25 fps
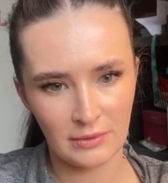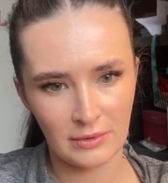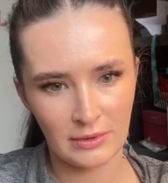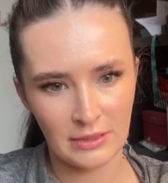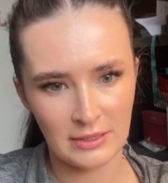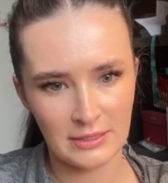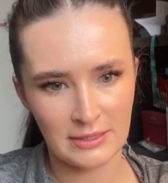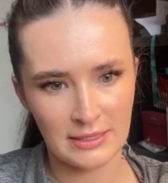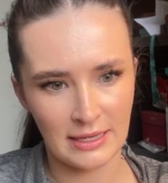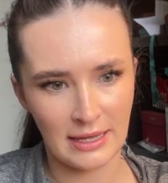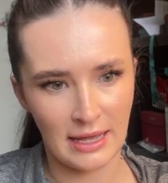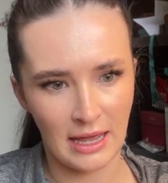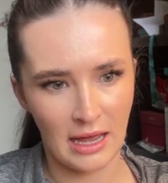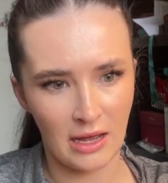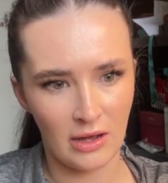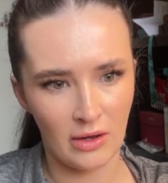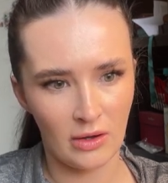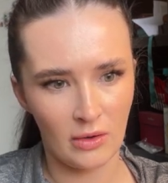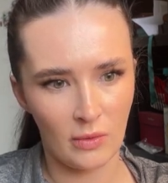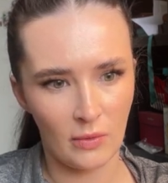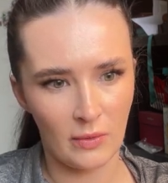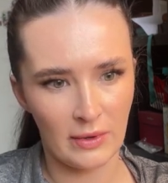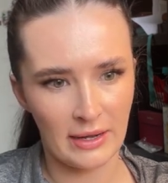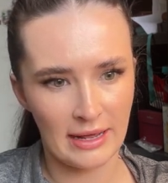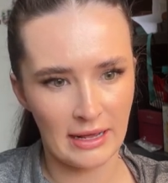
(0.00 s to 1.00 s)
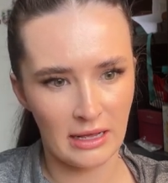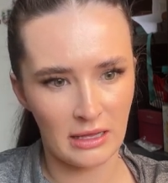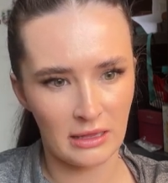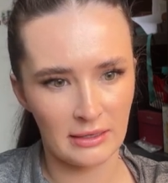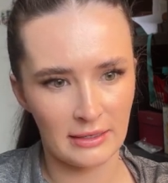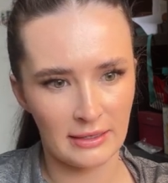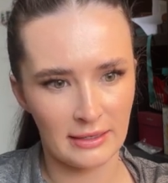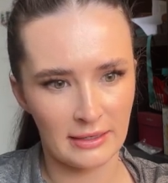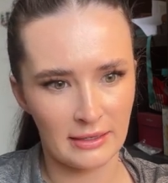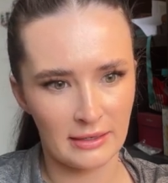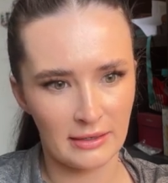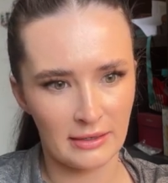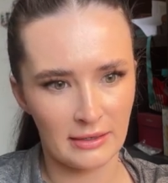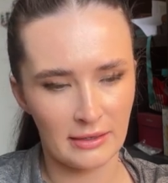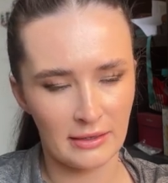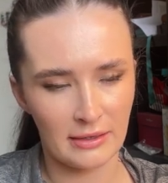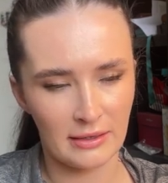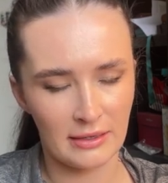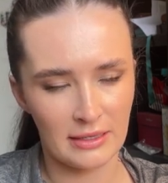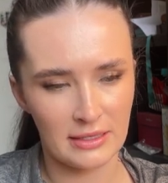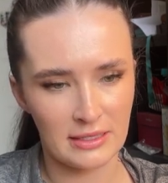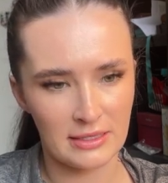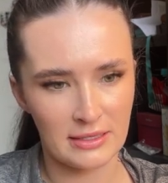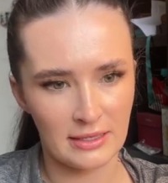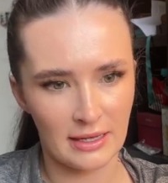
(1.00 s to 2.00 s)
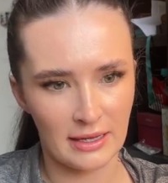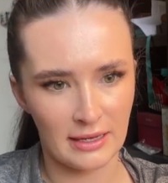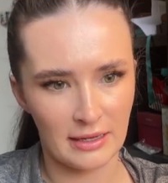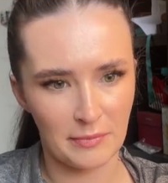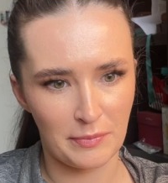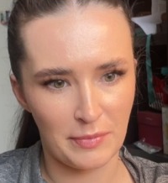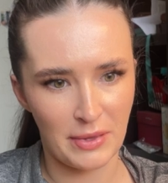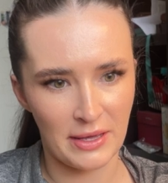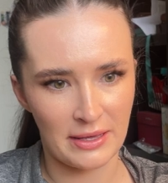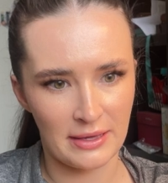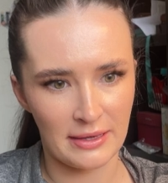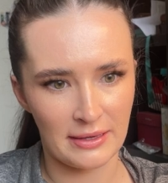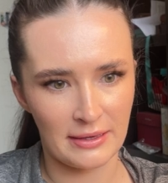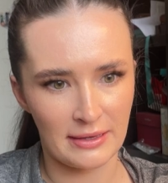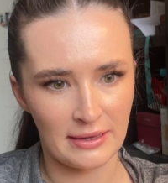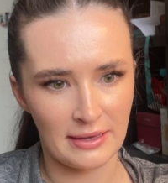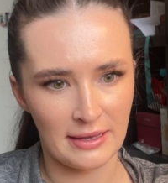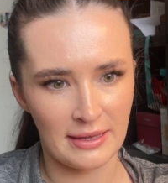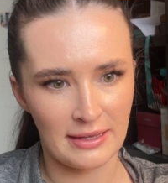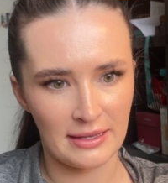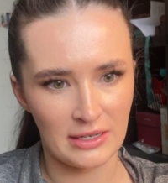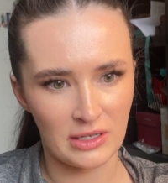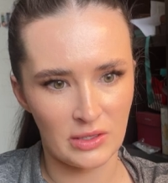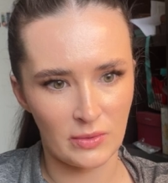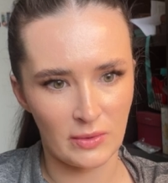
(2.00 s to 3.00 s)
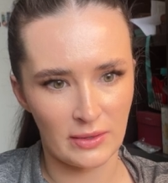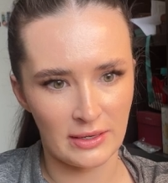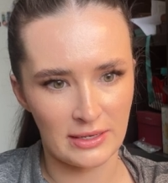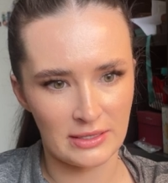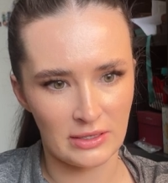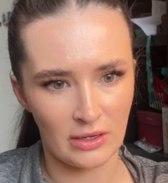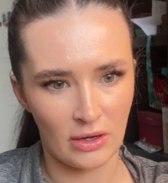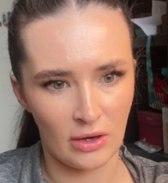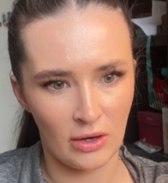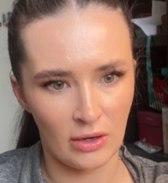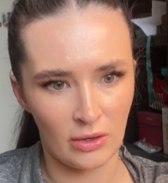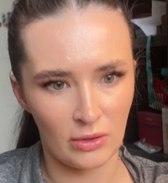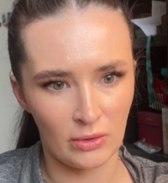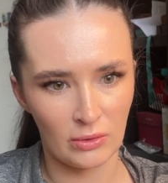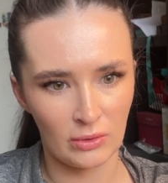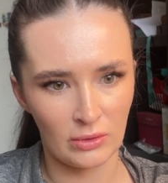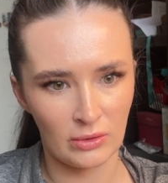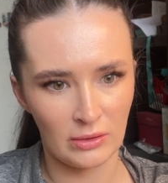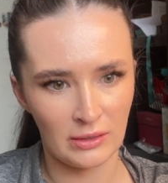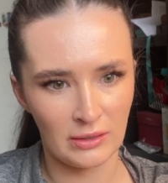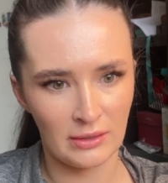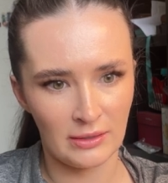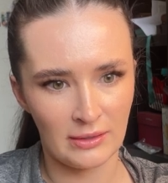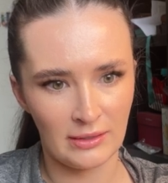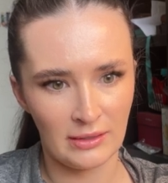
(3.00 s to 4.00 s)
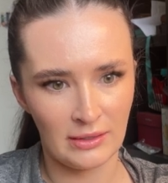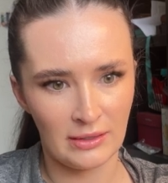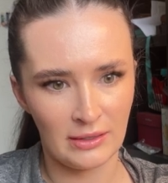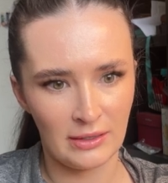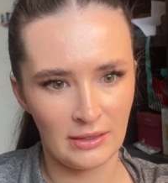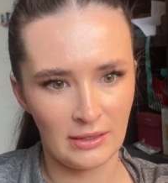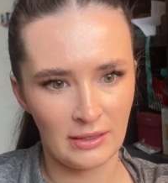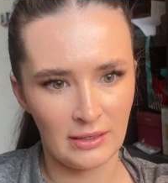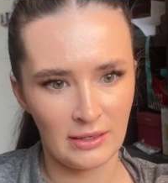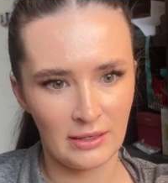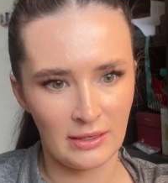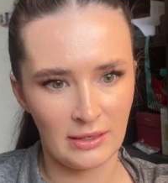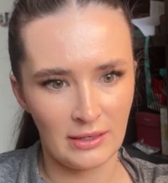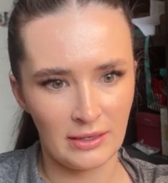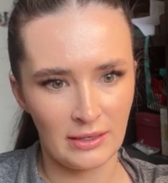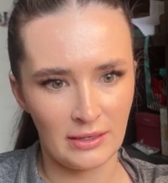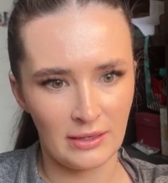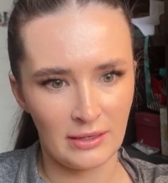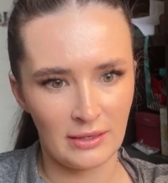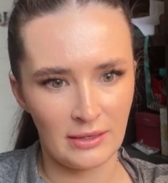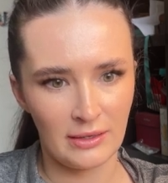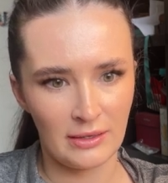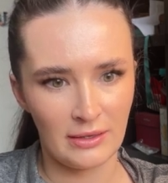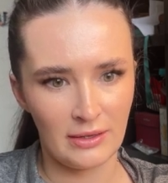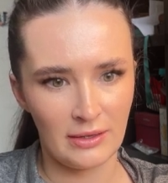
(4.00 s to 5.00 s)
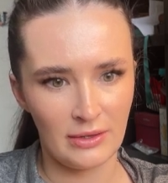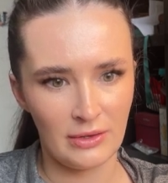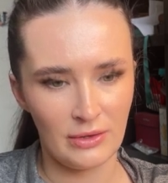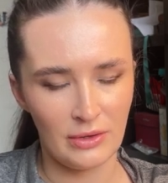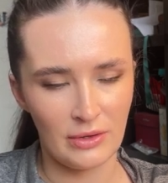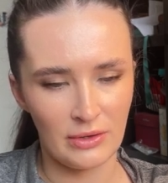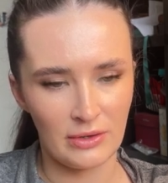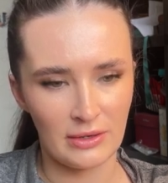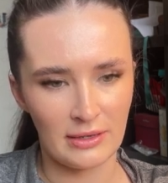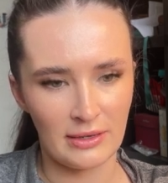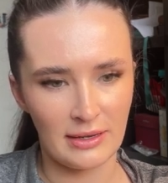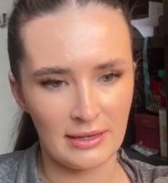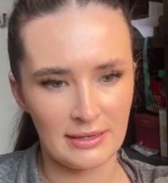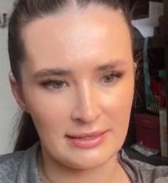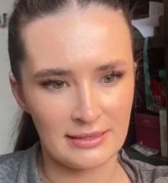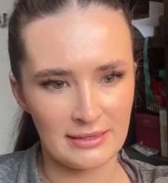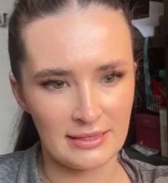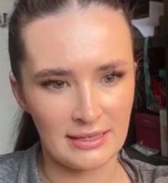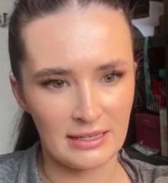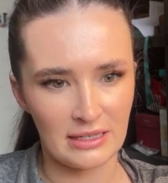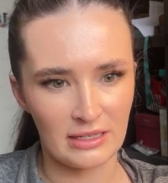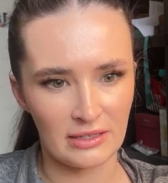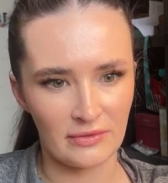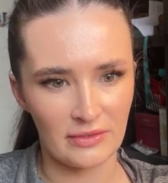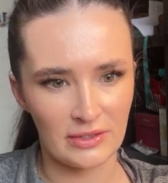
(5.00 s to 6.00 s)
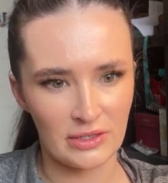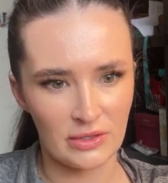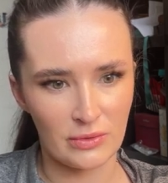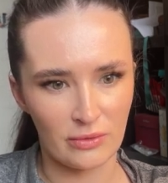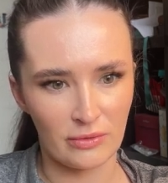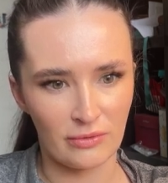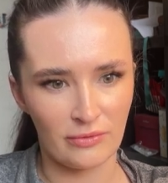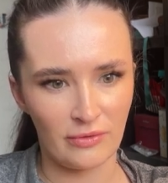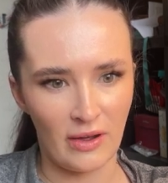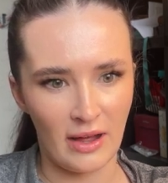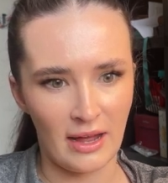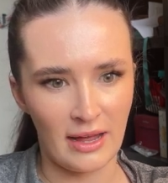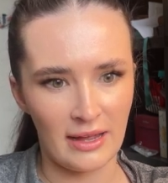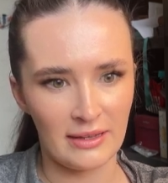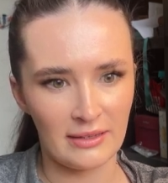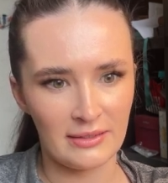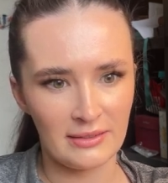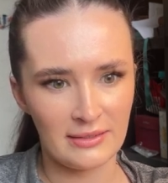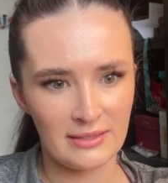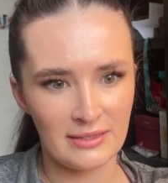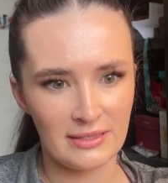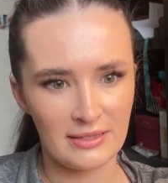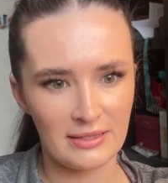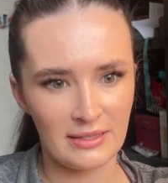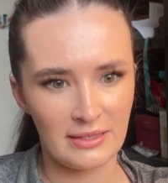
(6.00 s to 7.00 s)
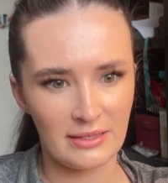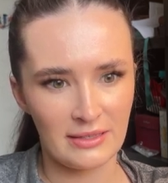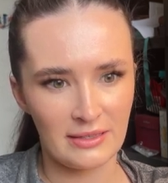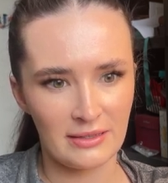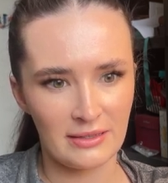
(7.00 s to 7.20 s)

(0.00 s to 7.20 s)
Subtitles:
See how when I click, it's like picking each one as a whole unit as the individual files?